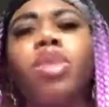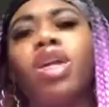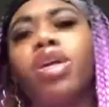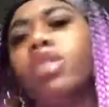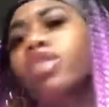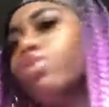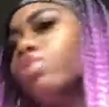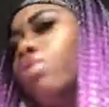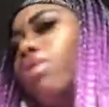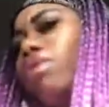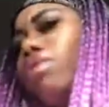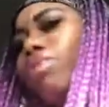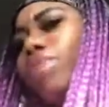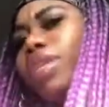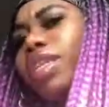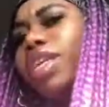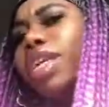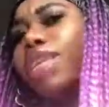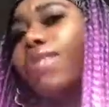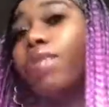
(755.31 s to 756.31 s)
don't really
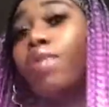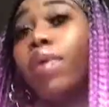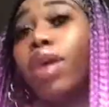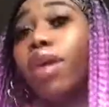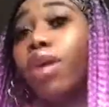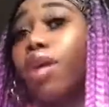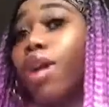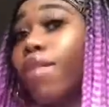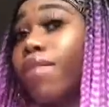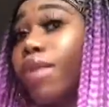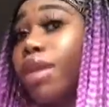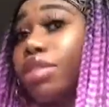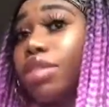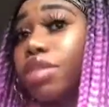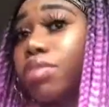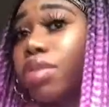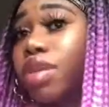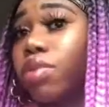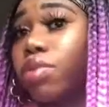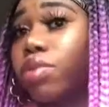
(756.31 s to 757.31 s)
give away your combination to
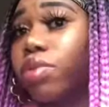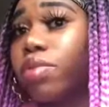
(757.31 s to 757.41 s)
people,